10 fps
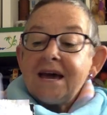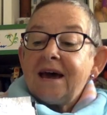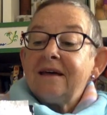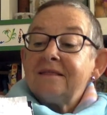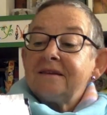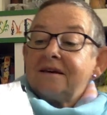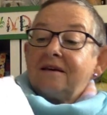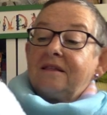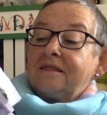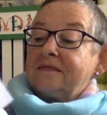And
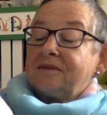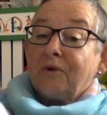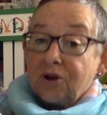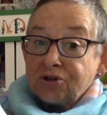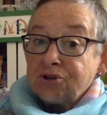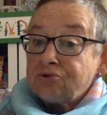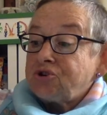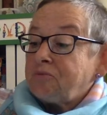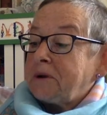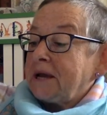the one on
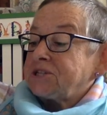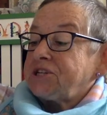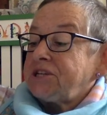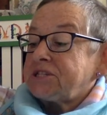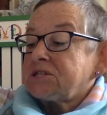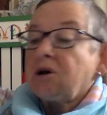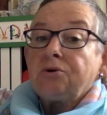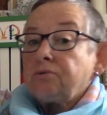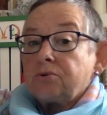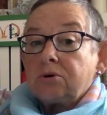YouTube had actually
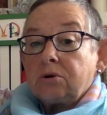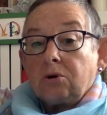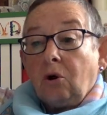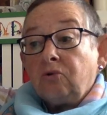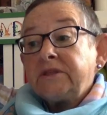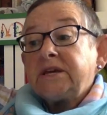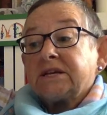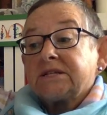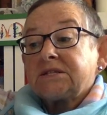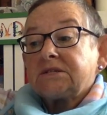sewn on
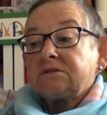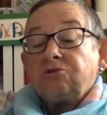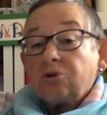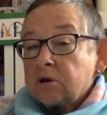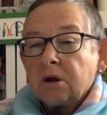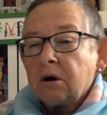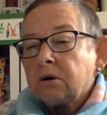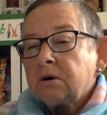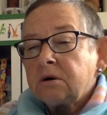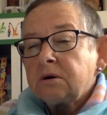this. Not a
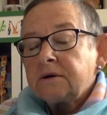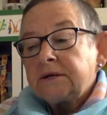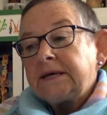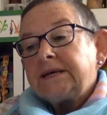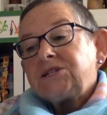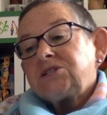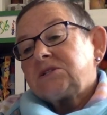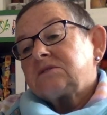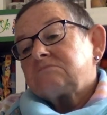lot, just